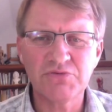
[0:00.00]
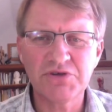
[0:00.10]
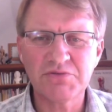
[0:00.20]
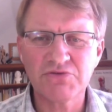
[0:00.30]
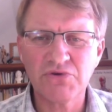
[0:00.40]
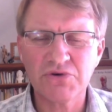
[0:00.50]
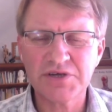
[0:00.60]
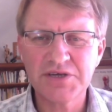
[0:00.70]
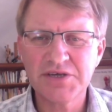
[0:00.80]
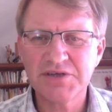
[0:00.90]
William Crook,
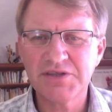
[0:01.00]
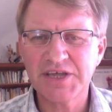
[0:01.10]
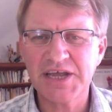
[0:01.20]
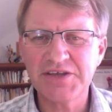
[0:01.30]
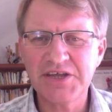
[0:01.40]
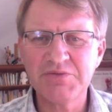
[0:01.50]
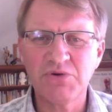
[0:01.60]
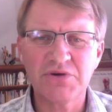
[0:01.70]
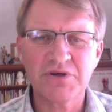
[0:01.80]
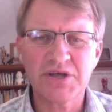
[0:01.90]
the Candida
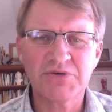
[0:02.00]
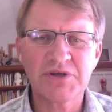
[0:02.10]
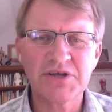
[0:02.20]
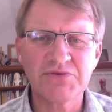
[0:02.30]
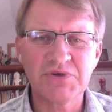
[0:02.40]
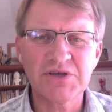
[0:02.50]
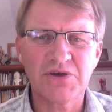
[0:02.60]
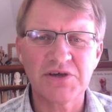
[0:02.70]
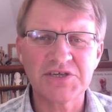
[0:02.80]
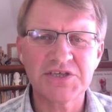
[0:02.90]
book, I quickly
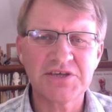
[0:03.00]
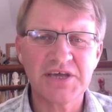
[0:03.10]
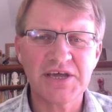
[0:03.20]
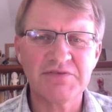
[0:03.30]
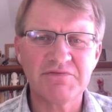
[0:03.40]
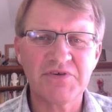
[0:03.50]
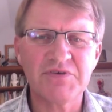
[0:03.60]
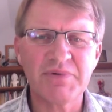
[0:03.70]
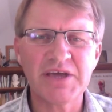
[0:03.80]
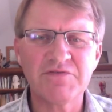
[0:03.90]
realized that he had
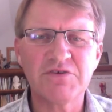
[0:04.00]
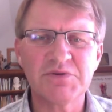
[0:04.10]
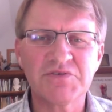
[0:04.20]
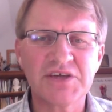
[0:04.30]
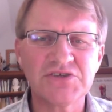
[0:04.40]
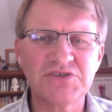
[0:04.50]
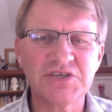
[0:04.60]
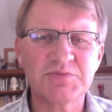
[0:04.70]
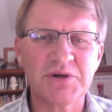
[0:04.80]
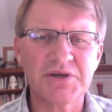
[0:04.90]
very bad fermentation
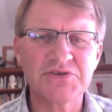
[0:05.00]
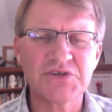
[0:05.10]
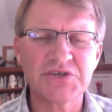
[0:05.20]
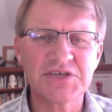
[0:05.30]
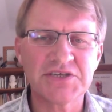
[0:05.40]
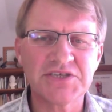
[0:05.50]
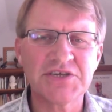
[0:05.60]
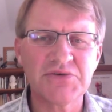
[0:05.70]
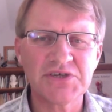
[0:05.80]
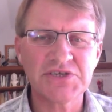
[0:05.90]
dysbiosis and
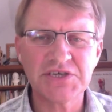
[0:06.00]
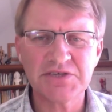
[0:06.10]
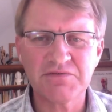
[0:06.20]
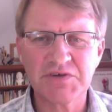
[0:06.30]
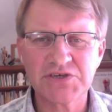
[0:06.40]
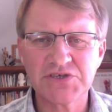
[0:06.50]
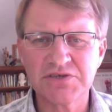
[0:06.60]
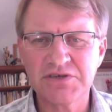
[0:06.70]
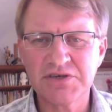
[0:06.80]
serious yeast infection